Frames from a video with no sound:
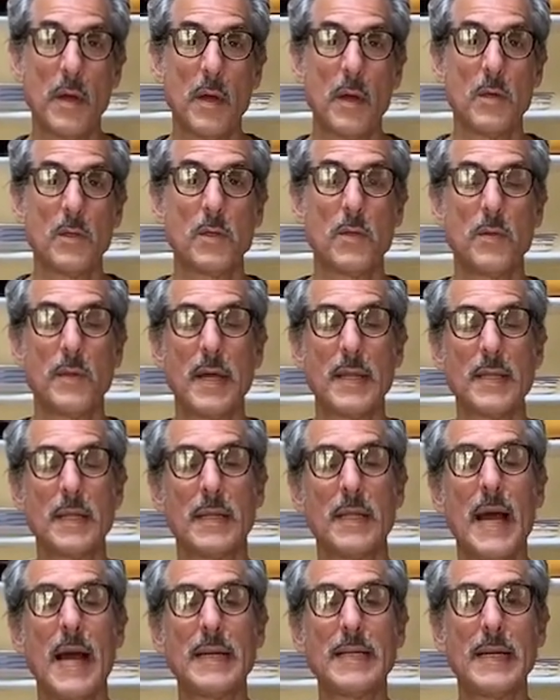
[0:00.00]
so that the
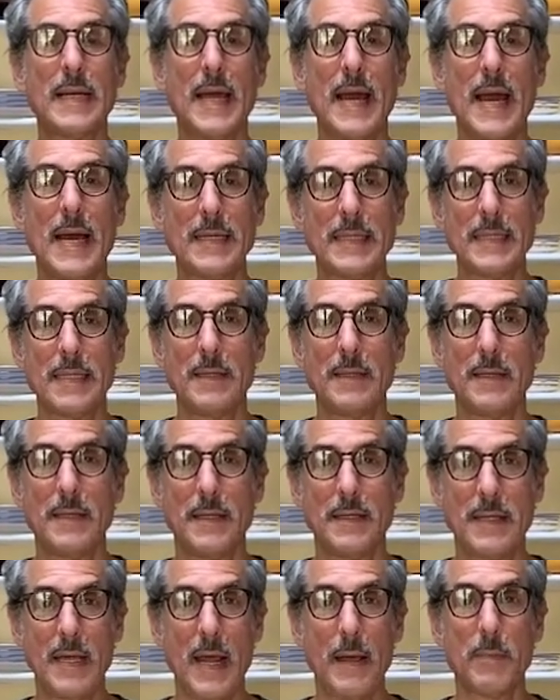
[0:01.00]
lactic acid
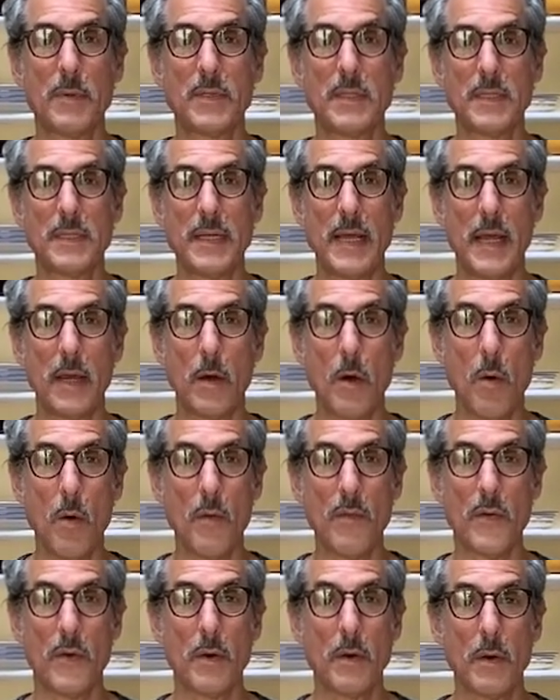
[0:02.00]
is able to take
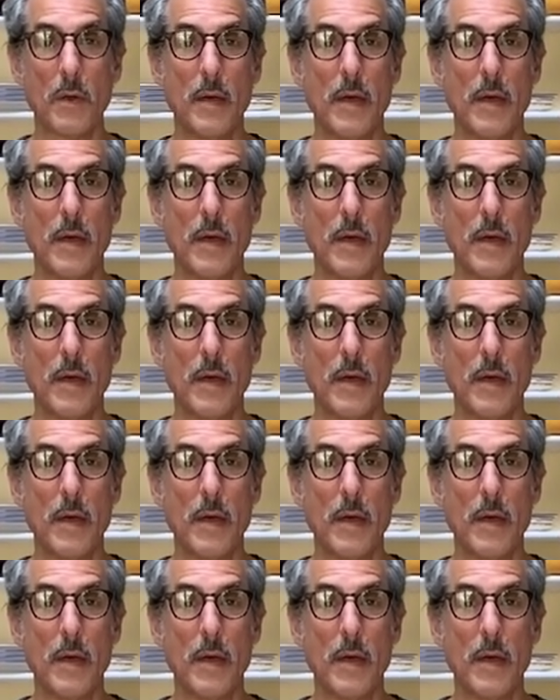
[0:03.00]
over.